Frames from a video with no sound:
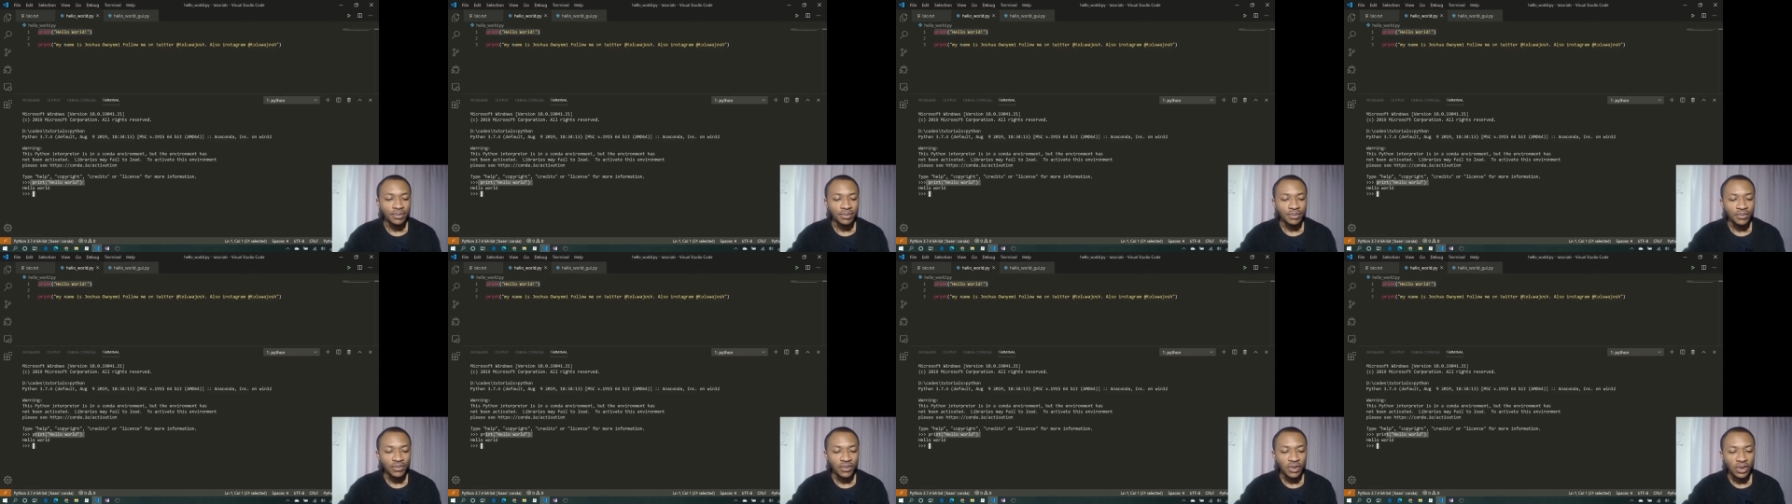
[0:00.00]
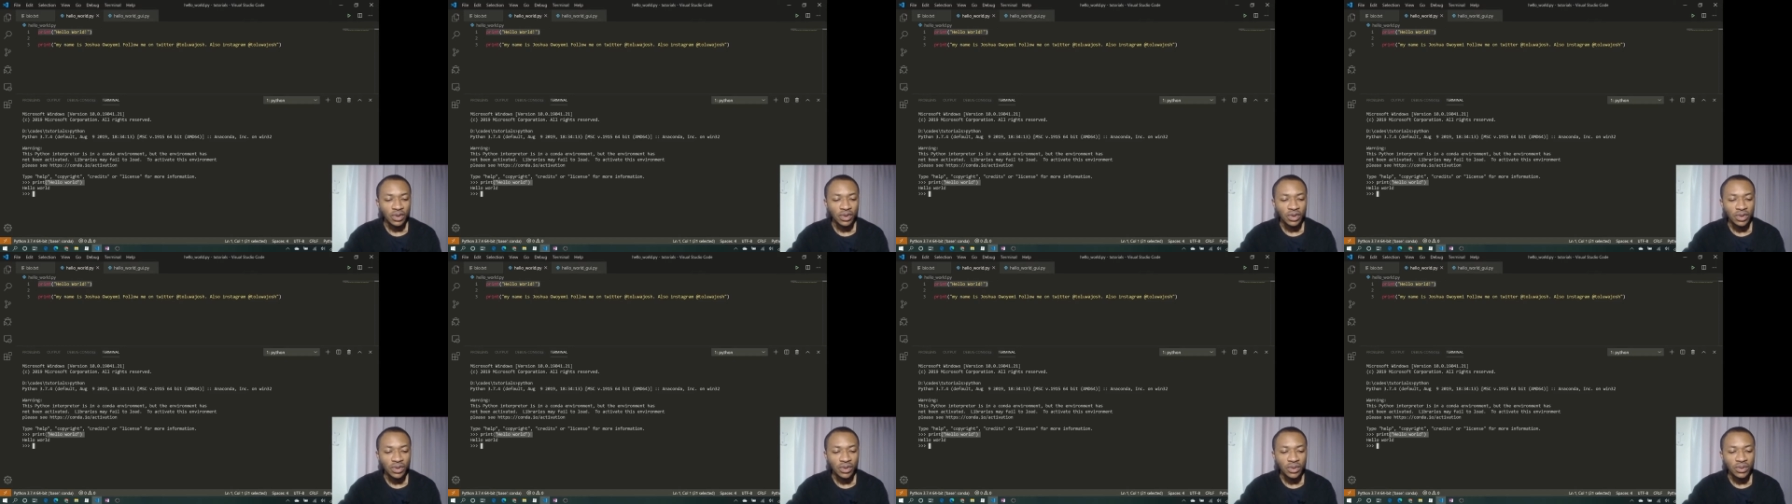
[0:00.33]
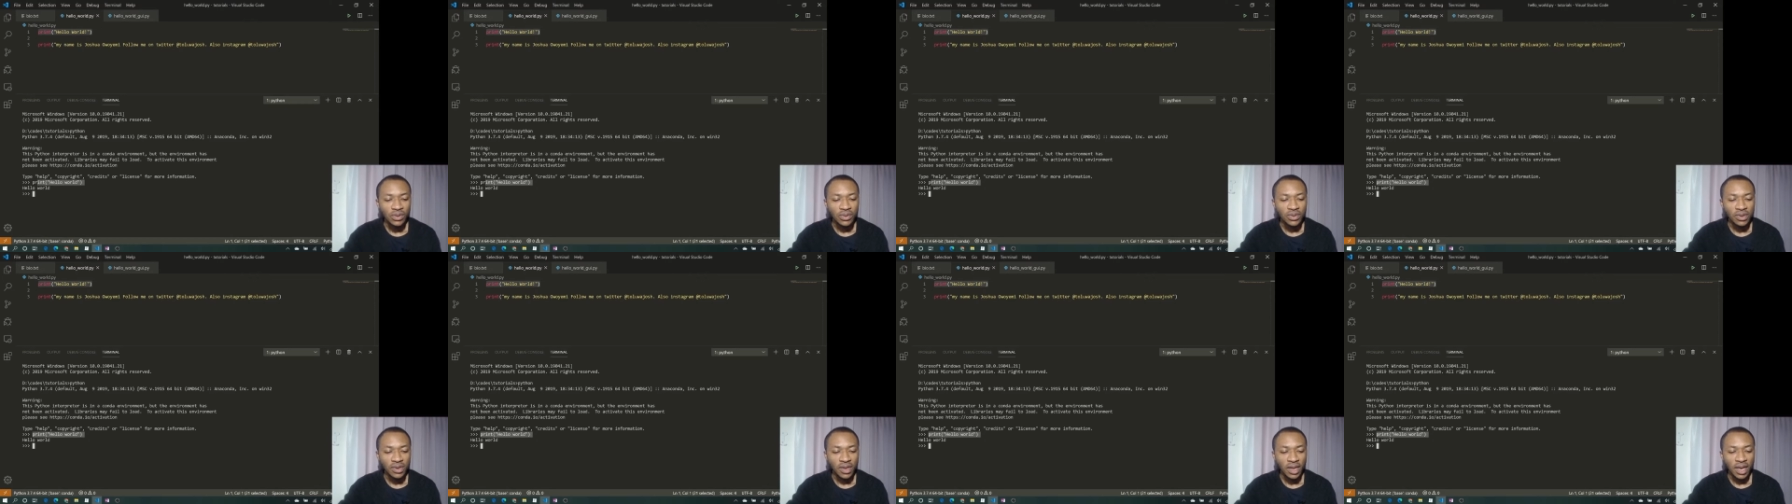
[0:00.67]

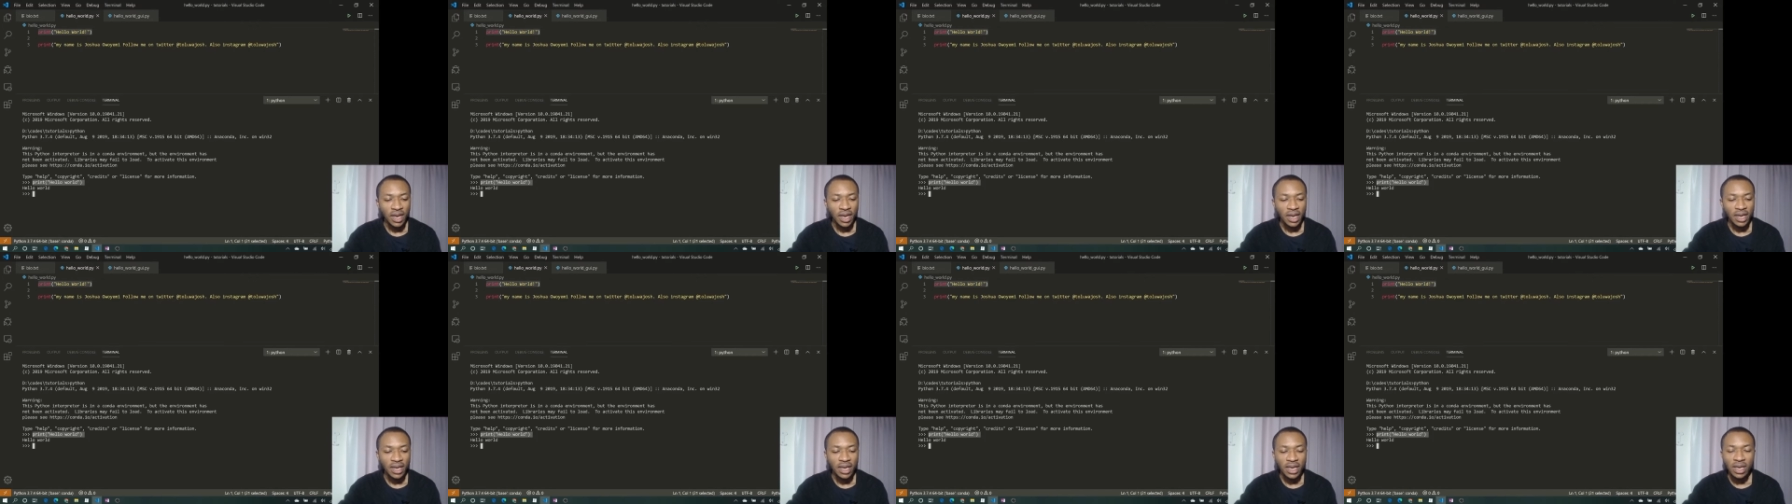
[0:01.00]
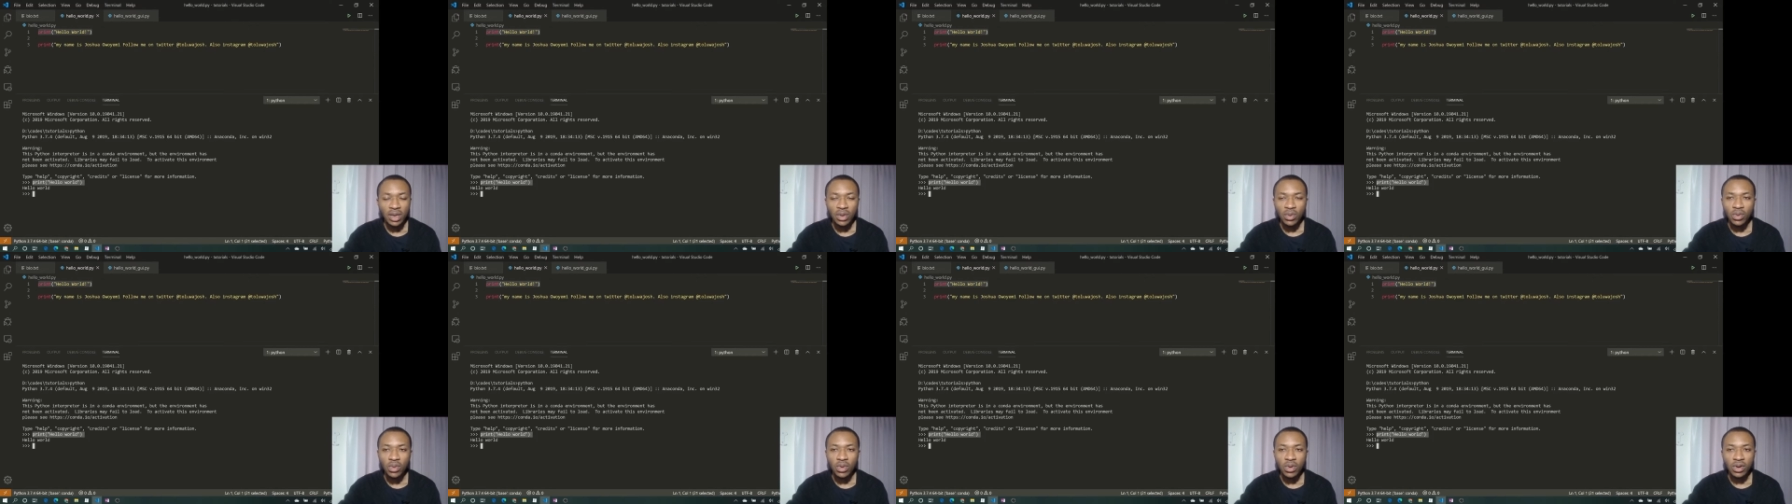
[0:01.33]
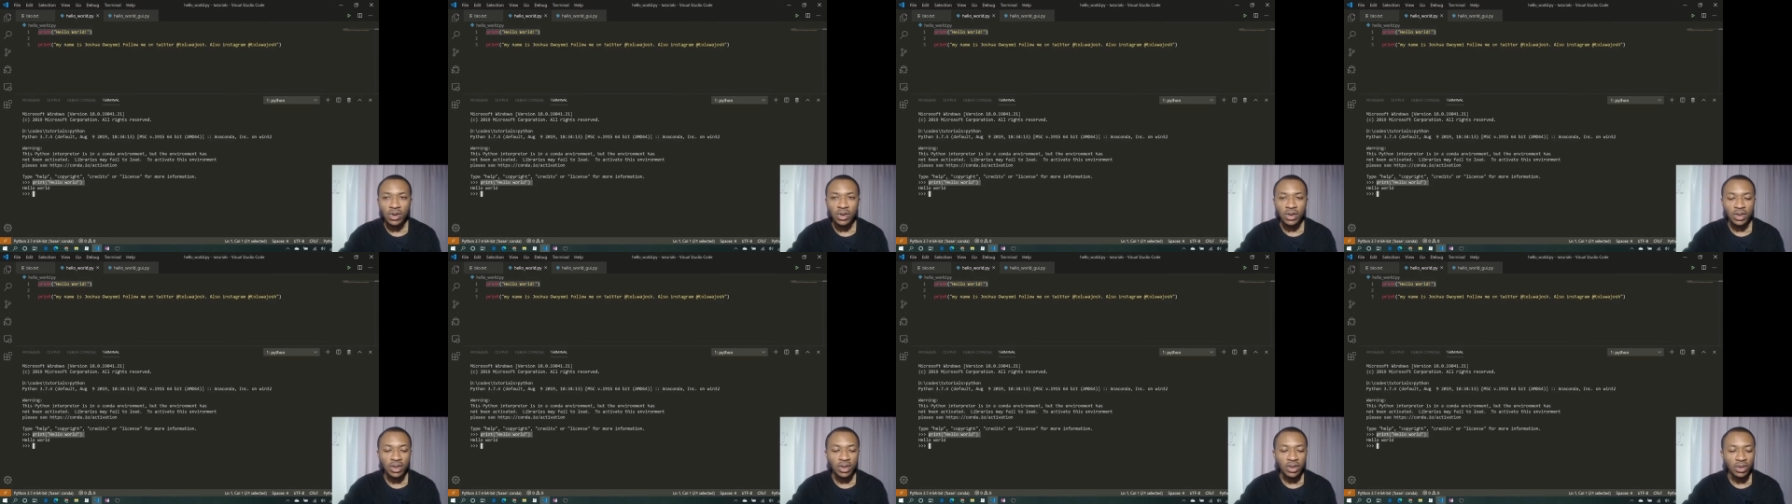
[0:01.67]
use a
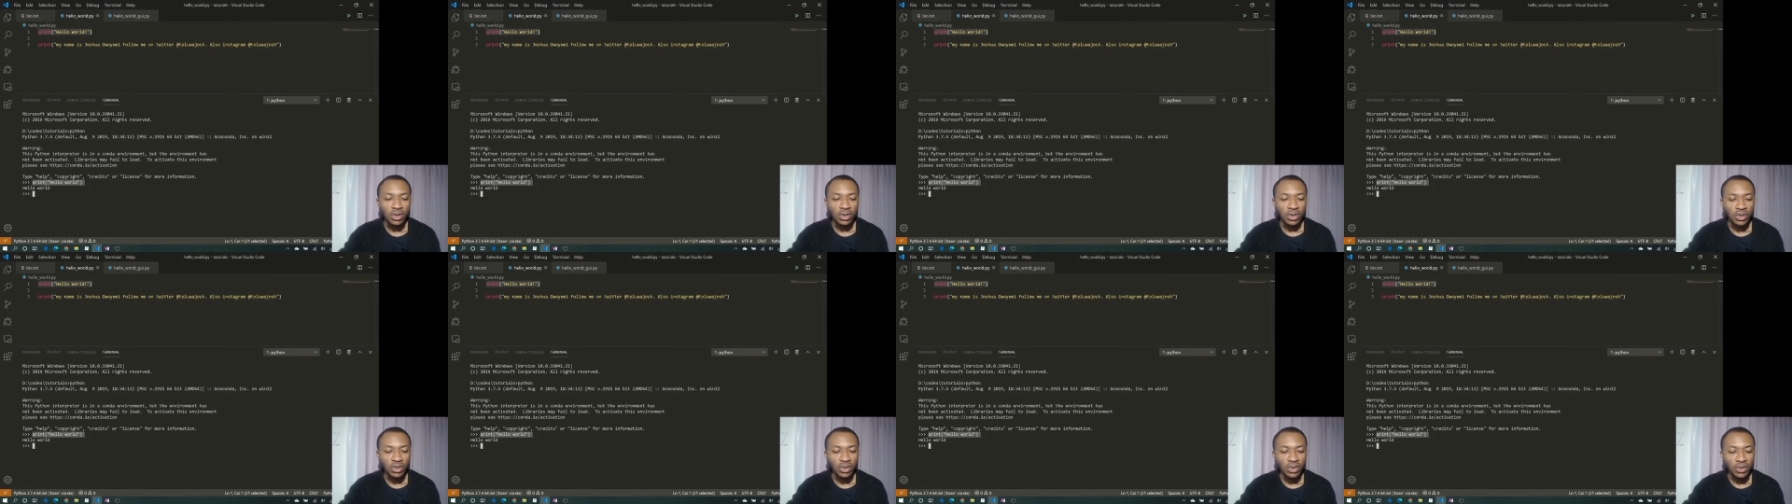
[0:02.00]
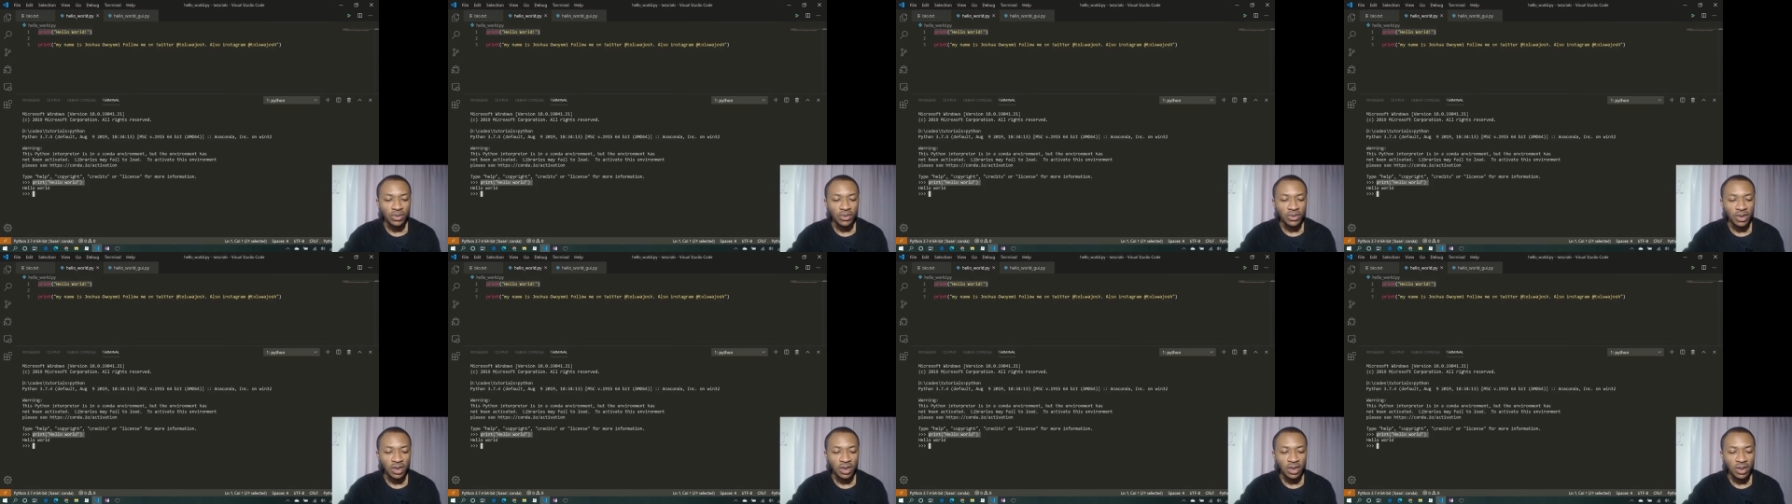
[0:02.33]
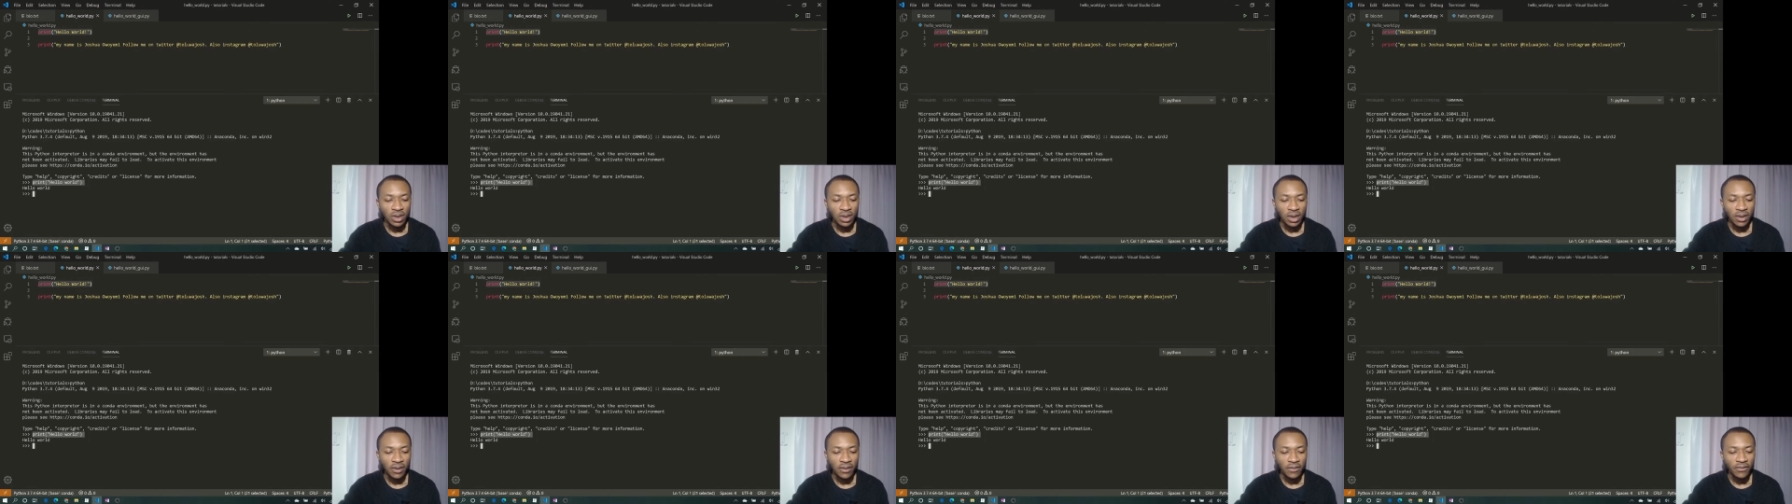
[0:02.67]
keyword or you use
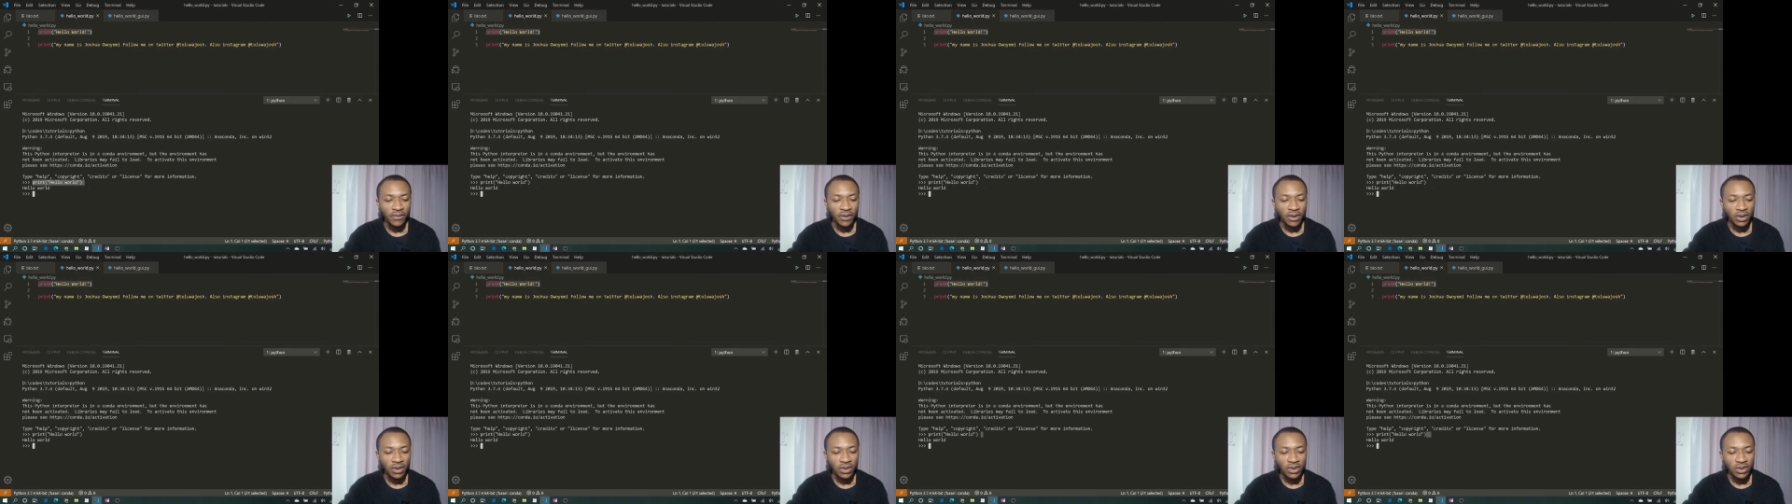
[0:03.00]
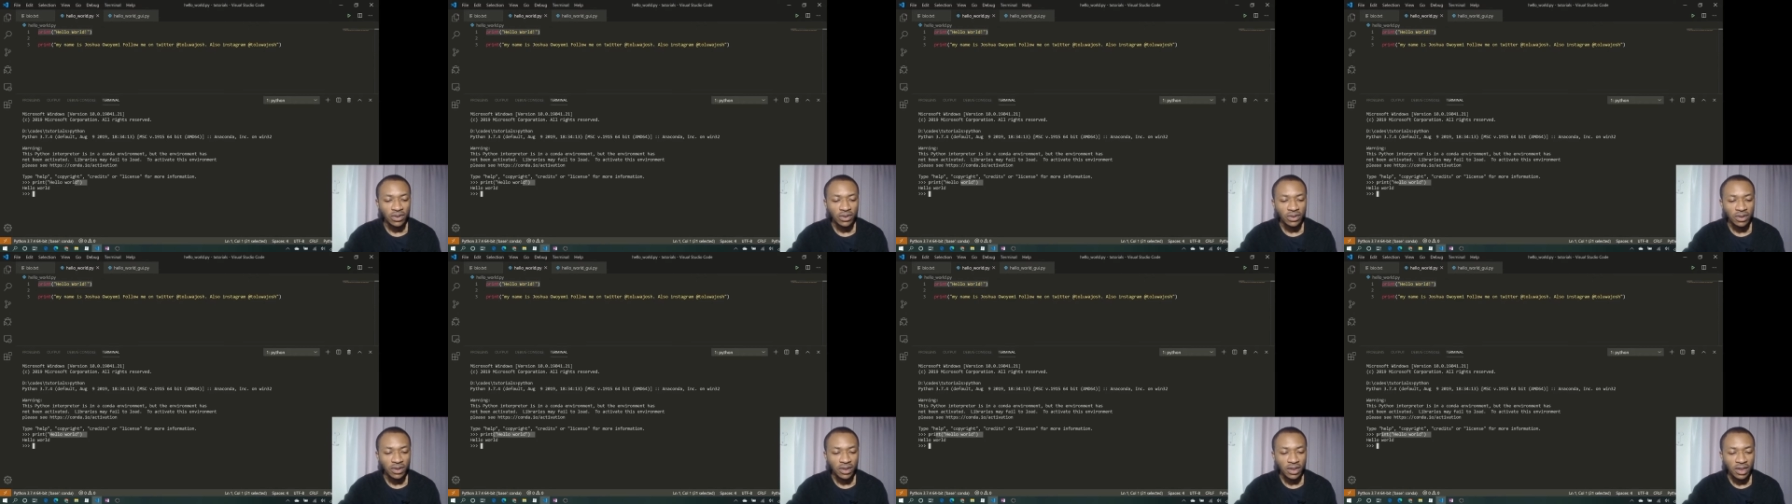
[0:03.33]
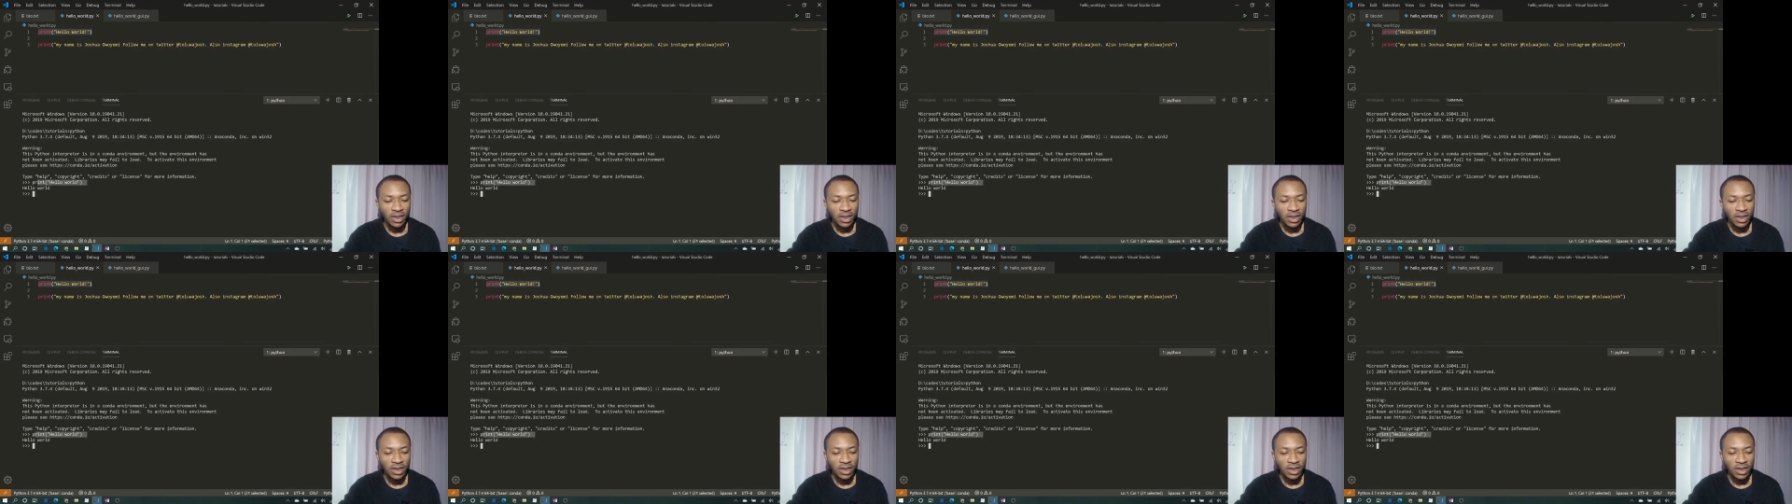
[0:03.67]
a function,